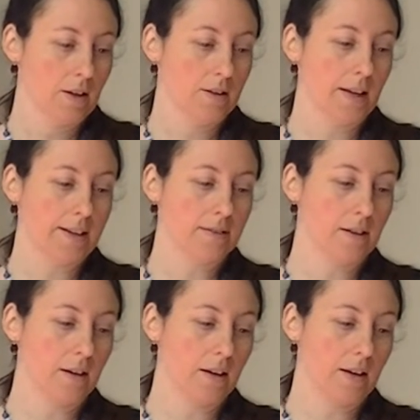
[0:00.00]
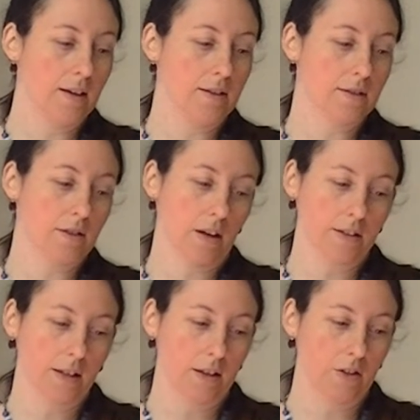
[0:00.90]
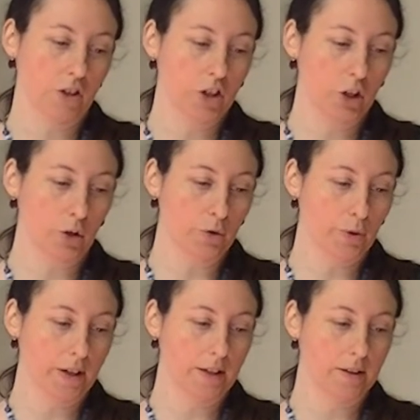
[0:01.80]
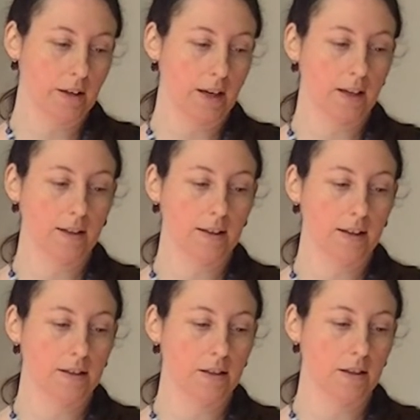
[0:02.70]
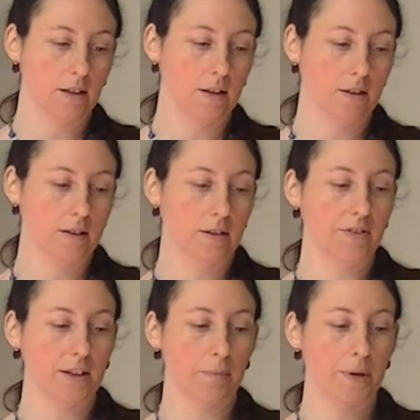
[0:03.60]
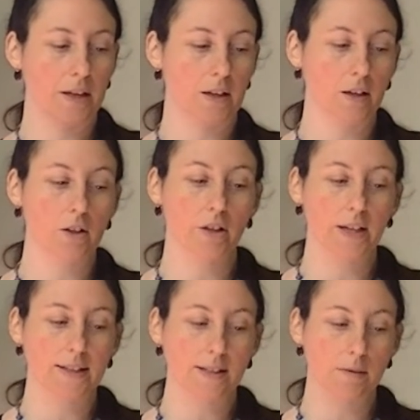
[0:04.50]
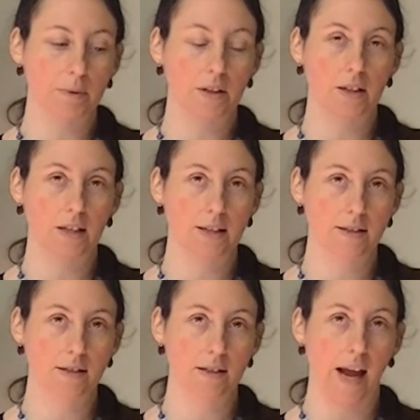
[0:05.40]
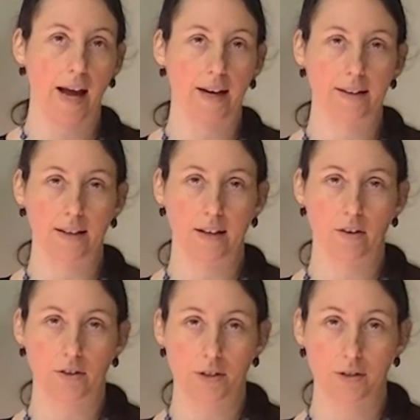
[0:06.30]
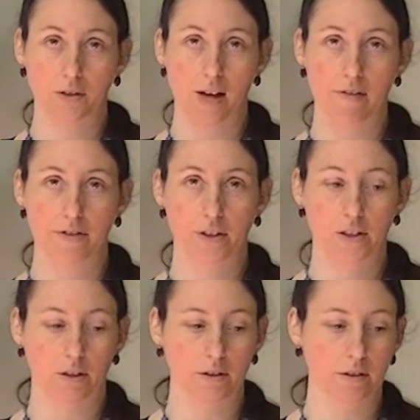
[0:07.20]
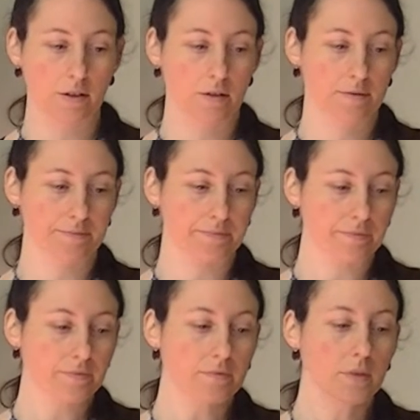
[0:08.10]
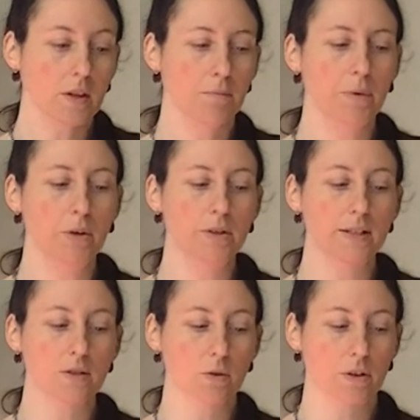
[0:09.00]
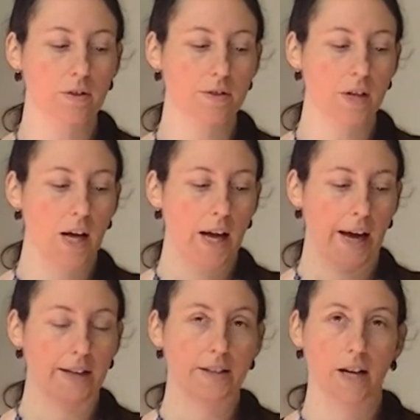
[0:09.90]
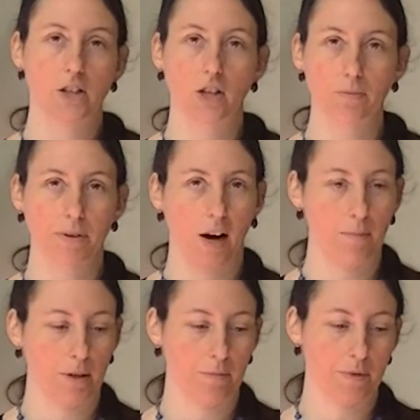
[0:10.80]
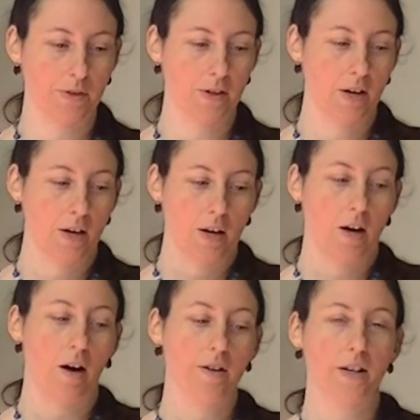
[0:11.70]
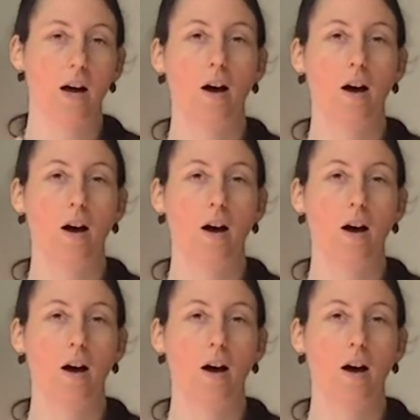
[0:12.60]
Lead is toxic in children. It can lead to developing learning disabilities, and it can also do that for adults. Mood disorders and attention problems are the